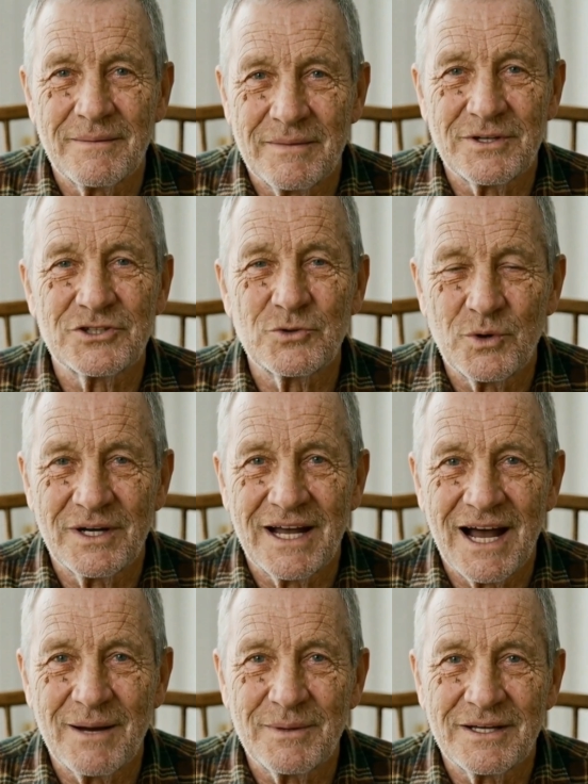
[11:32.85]
This one
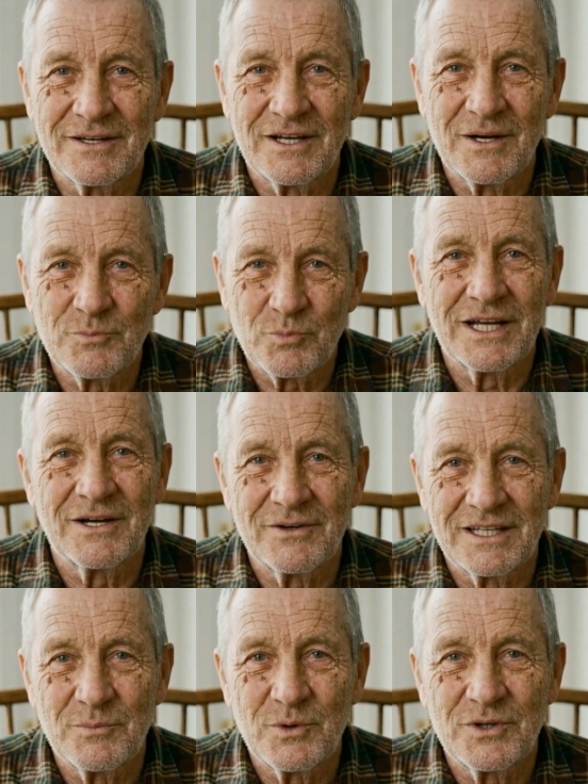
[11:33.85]
habit done
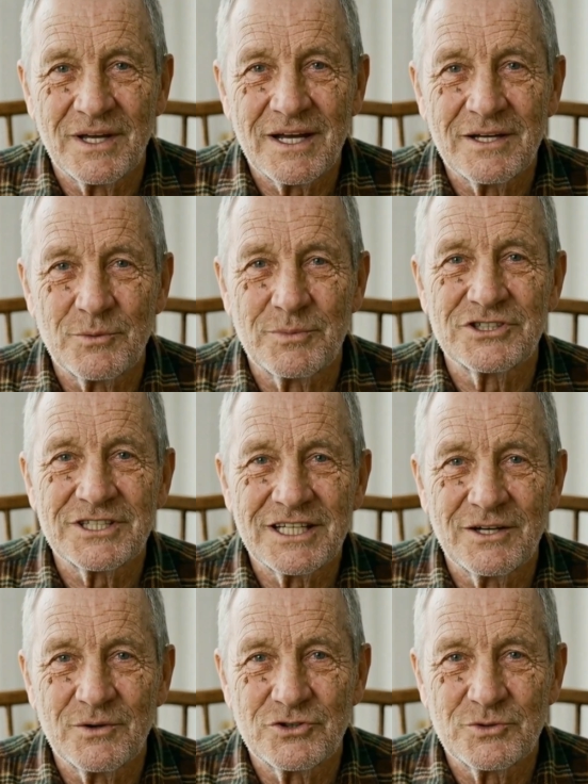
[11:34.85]
weekly will cut your
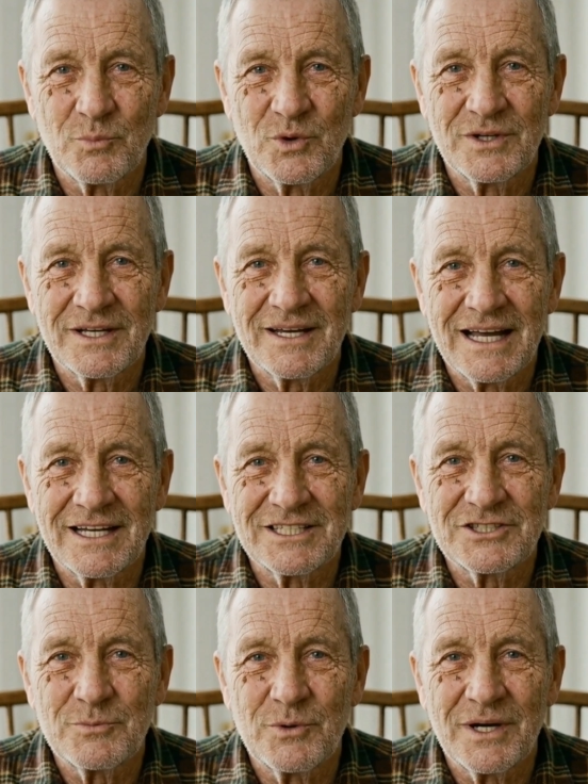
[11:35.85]
mosquitoes more than any
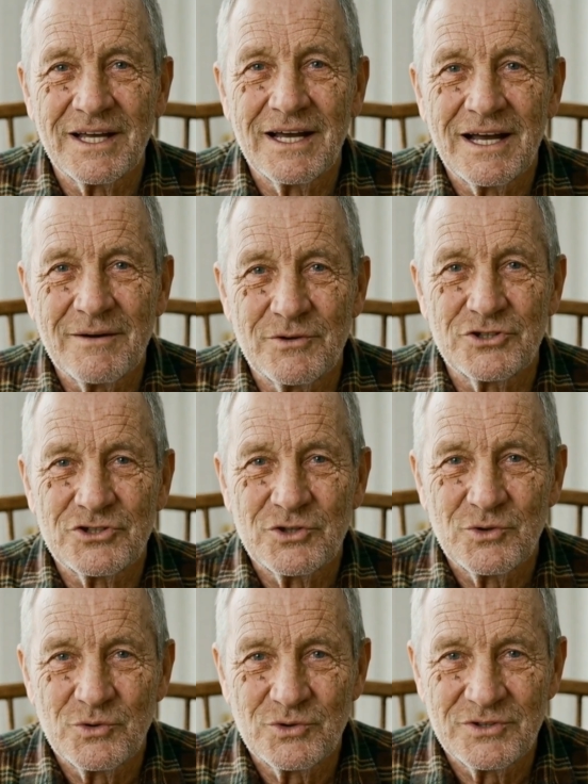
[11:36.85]
spray ever
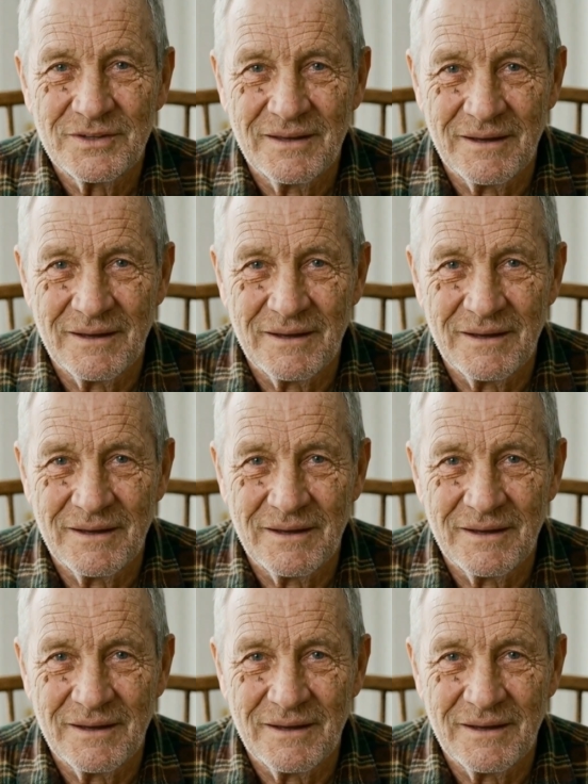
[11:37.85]
sold.